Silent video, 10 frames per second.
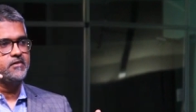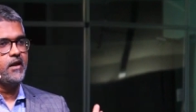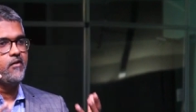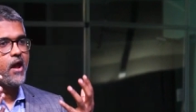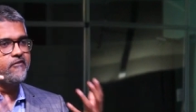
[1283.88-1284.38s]
is
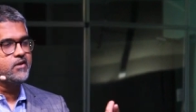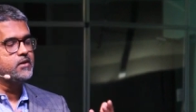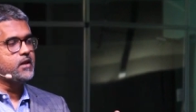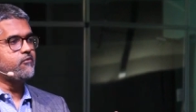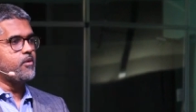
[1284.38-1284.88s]
that
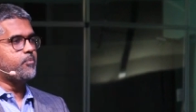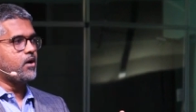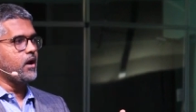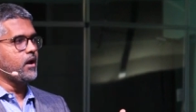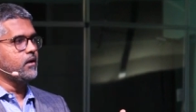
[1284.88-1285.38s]
everything that we
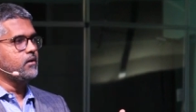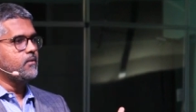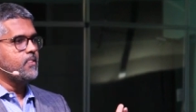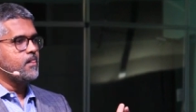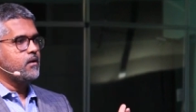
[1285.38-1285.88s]
pray,
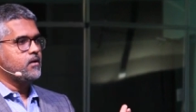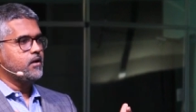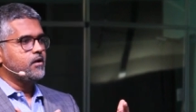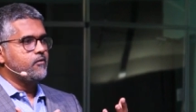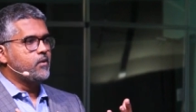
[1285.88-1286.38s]

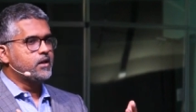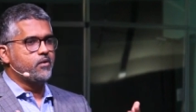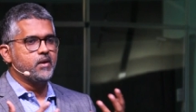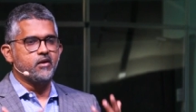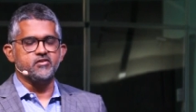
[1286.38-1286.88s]

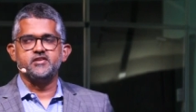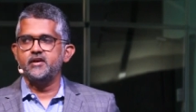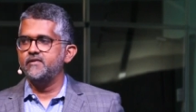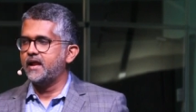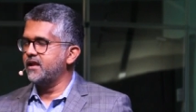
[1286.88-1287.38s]
whether we
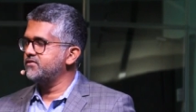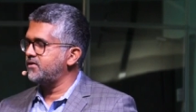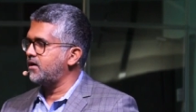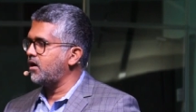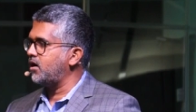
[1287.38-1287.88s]
receive an
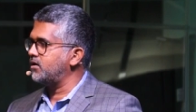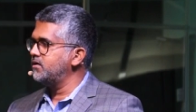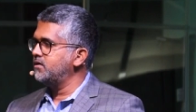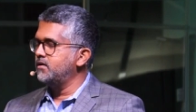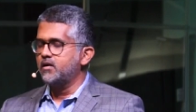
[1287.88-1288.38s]
answer or
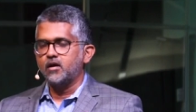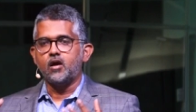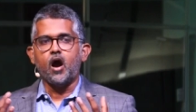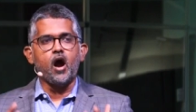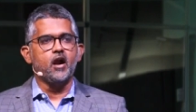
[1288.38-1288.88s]
not,
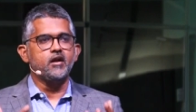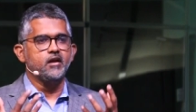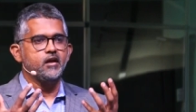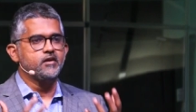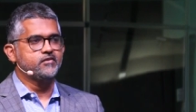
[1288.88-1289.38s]
God
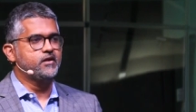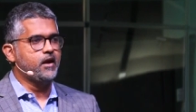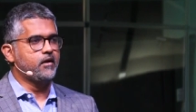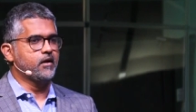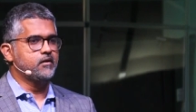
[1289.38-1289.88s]
is
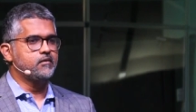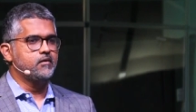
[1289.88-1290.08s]
hearing.